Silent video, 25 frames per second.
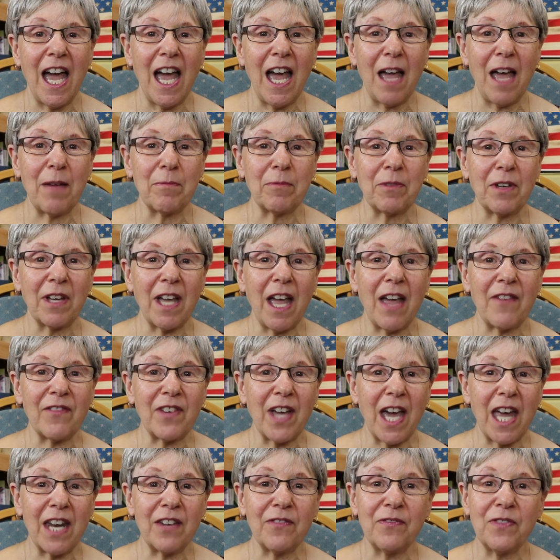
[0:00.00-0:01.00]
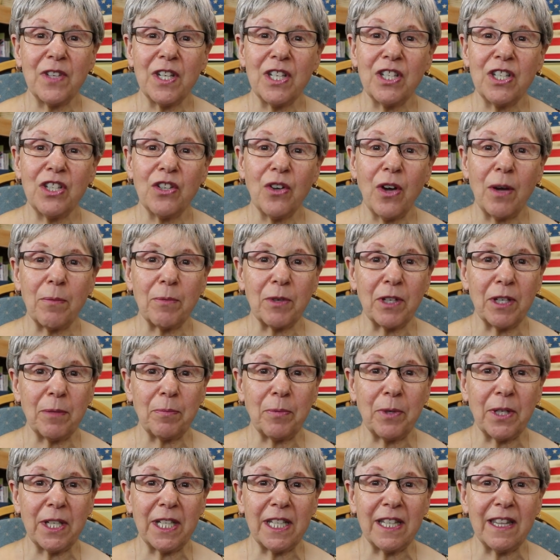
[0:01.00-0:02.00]
I'm, I've got a video I'm going to
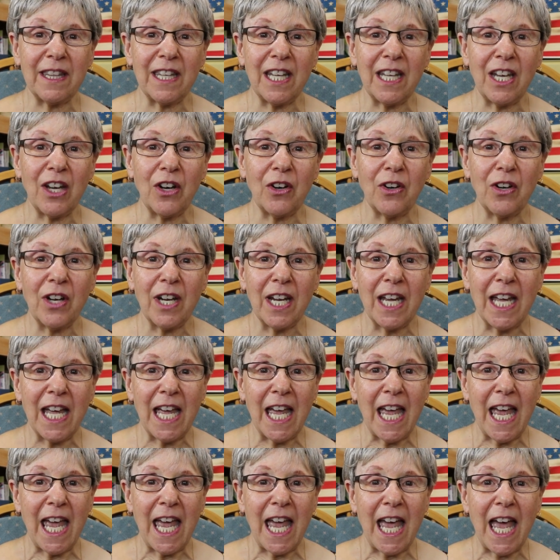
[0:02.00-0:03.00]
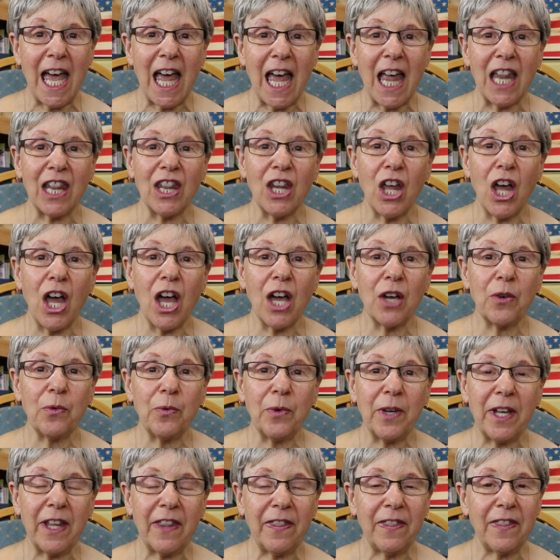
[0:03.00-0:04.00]
put in there along
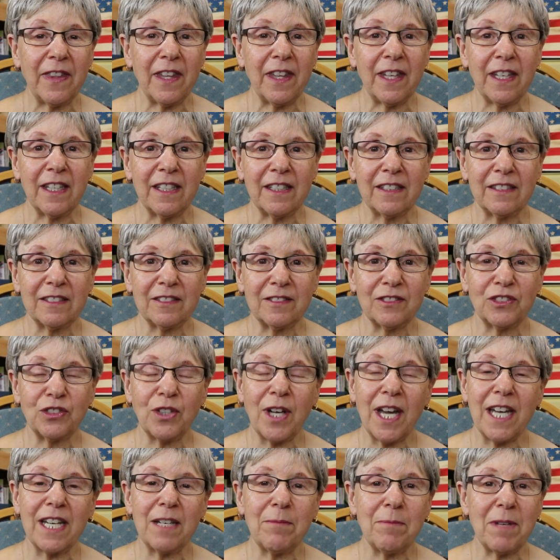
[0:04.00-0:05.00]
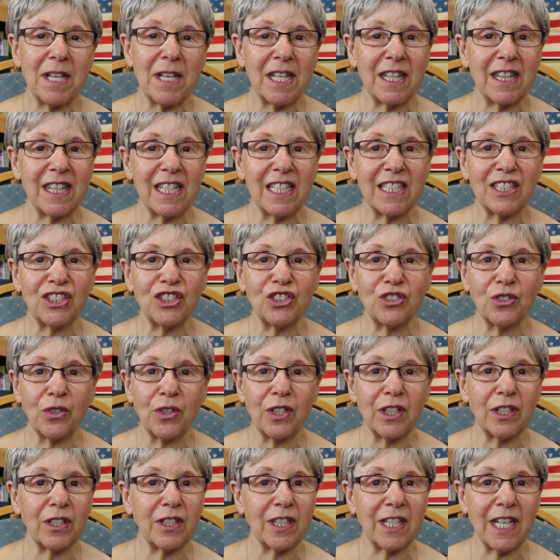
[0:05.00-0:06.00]
with trying to make things
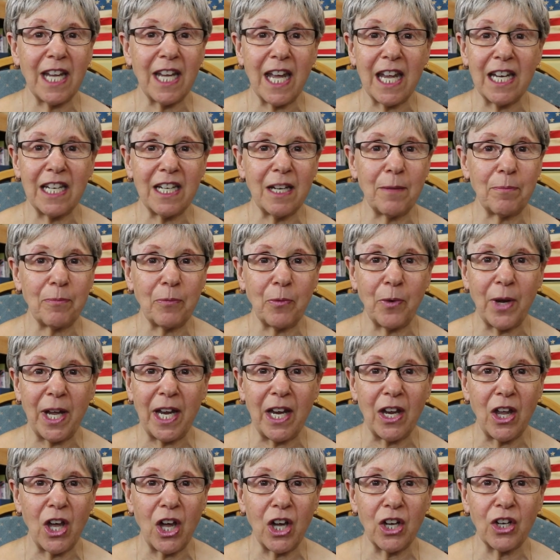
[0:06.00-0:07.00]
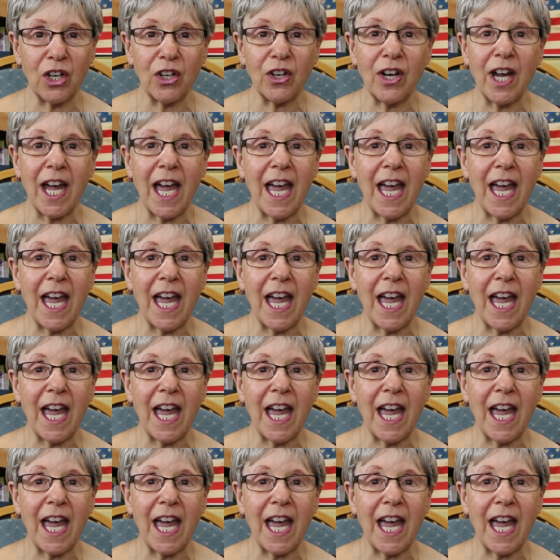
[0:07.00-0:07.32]
shorter and it ended up way longer.